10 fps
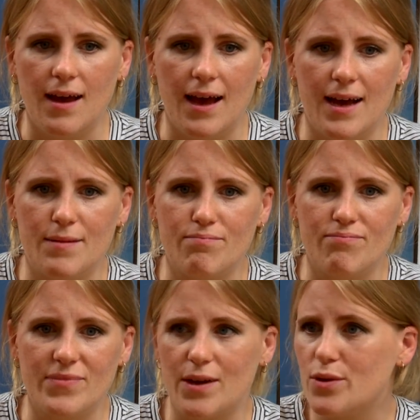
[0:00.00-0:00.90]

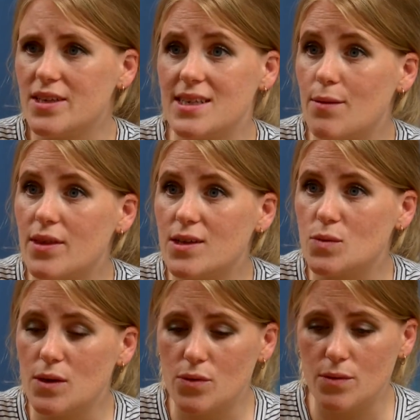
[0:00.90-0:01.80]
They want the same
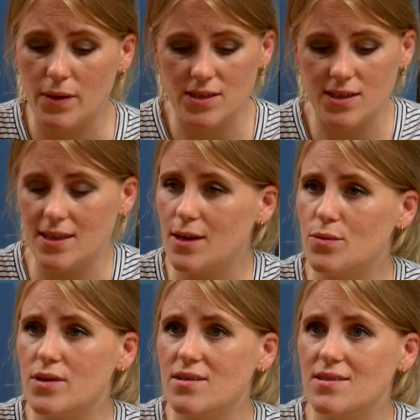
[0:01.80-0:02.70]
things we want. Mostly they
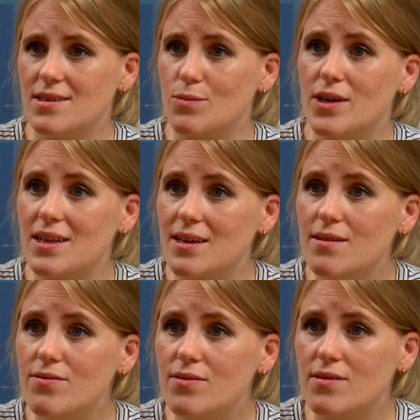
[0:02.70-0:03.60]
want somewhere to
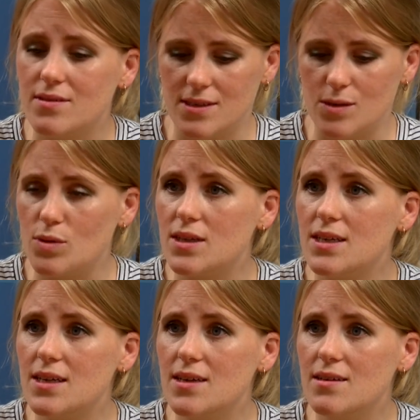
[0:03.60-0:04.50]
live,
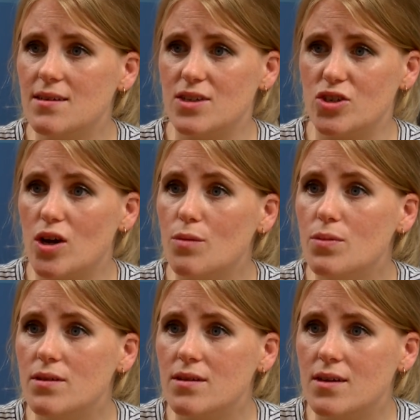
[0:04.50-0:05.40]
stability, a
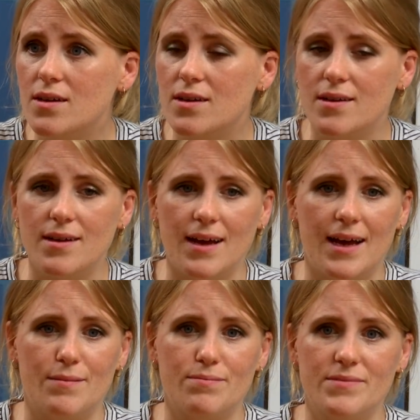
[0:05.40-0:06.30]
job,
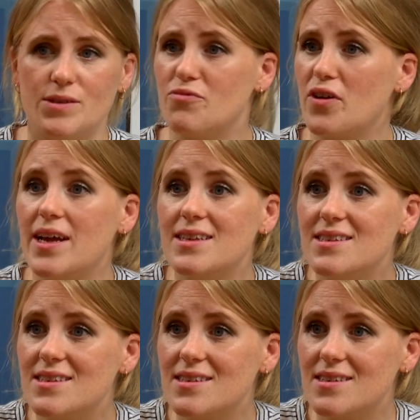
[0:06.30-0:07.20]
some
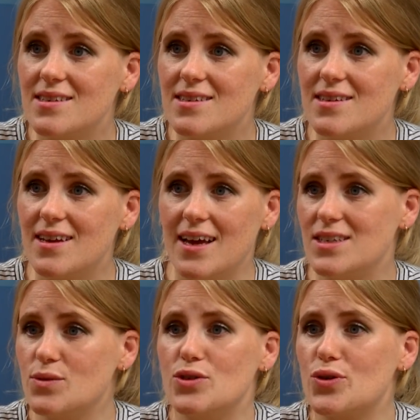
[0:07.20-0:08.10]
friends,
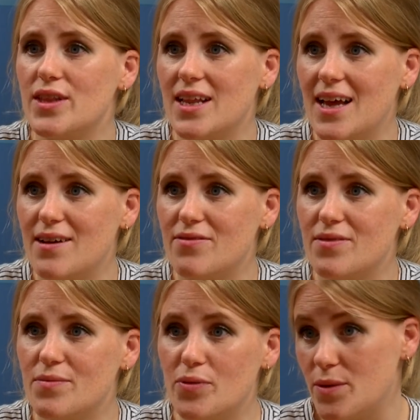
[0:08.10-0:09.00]
and to enjoy their life.
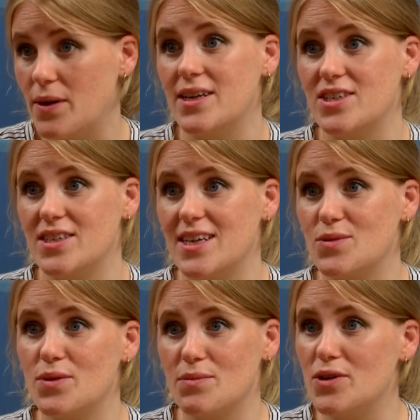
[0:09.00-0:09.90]
Pretty much.
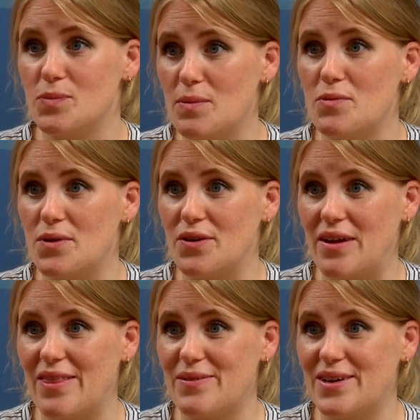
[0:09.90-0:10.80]
That's what most people want
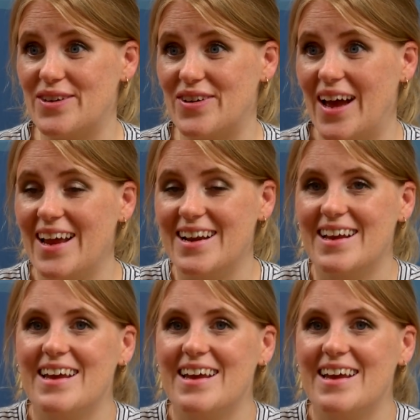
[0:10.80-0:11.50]
around the world, right?